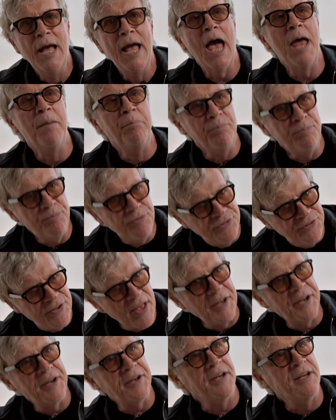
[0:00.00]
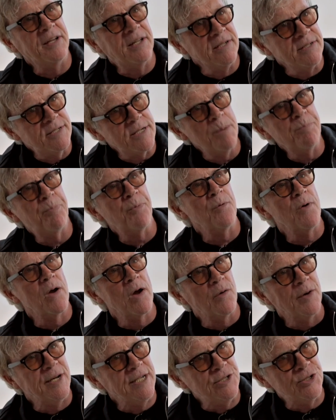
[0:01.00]
and set it in
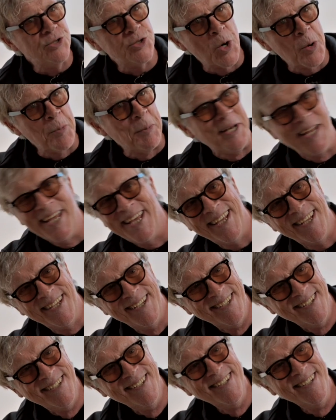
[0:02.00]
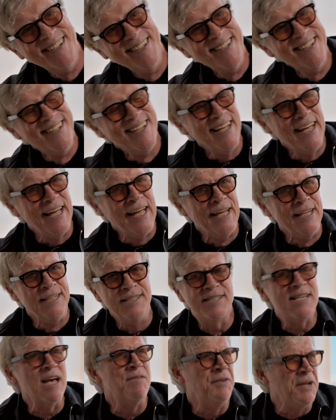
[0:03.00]
contemporary Germany in
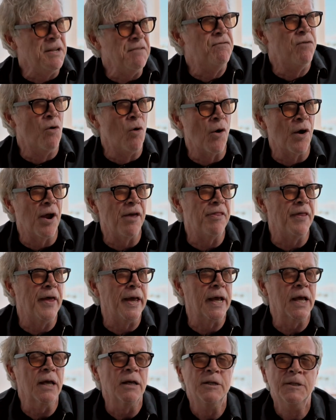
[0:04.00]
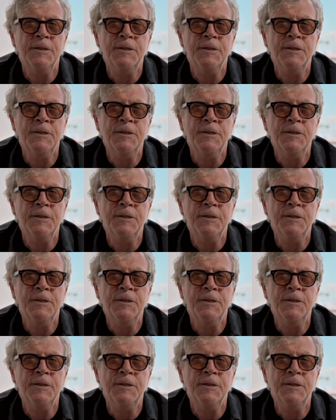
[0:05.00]
74, I think.